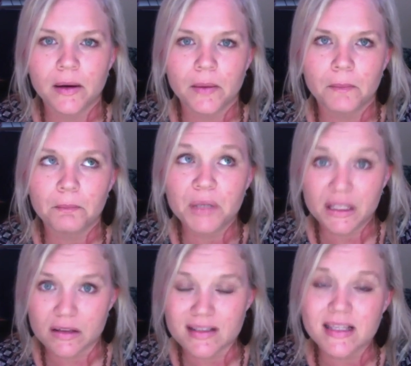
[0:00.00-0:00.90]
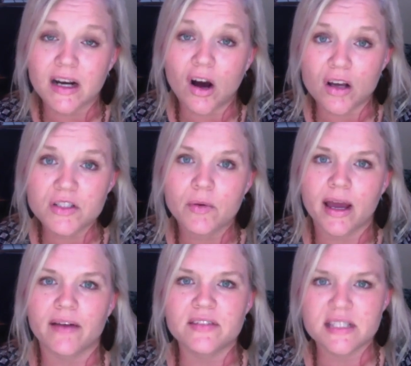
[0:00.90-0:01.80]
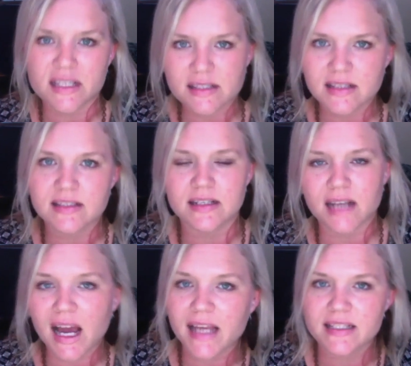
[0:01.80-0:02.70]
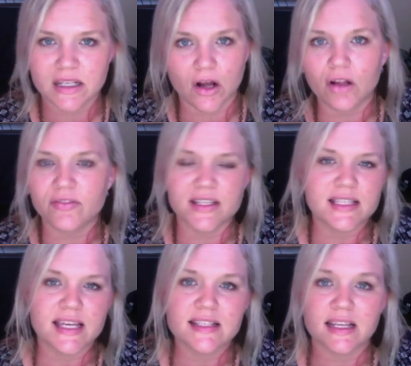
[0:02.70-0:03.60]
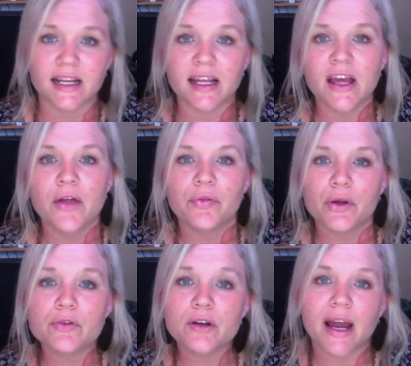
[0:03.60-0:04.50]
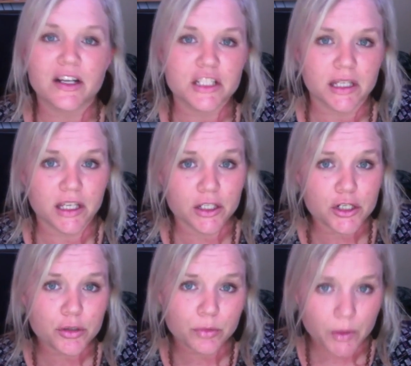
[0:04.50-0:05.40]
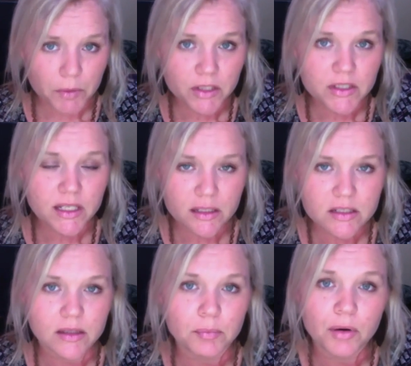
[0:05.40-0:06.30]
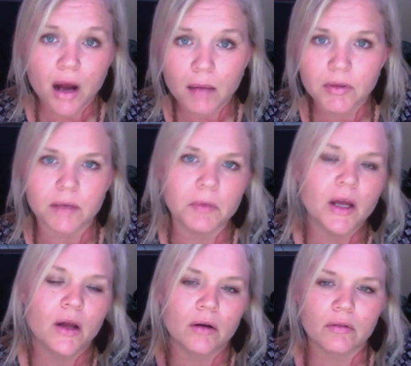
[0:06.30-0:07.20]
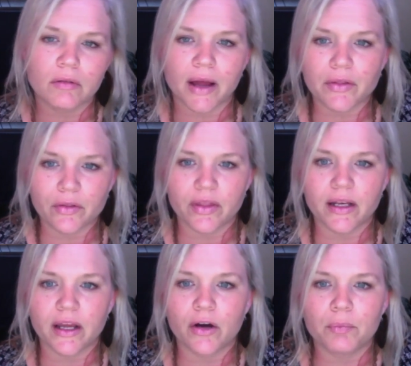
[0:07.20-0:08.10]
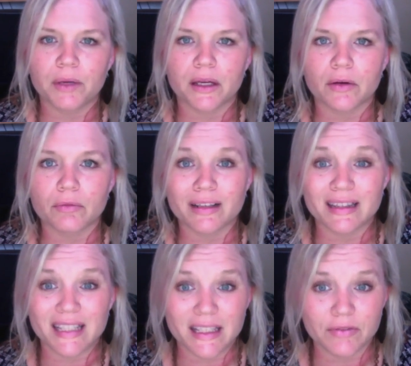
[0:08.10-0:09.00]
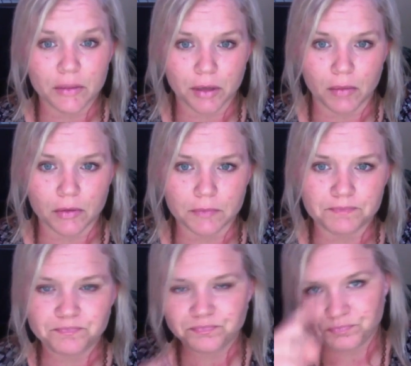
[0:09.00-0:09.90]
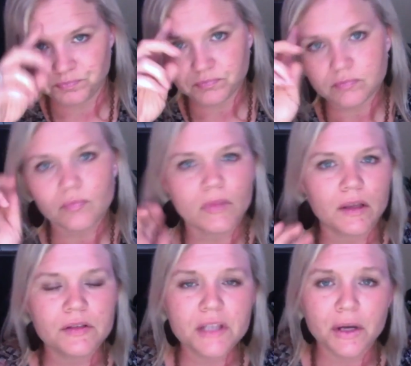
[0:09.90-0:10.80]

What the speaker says: pills that also have 6s and 9s and all of these things in it. Those are actually contributing to the problem rather than helping relieve the problem. So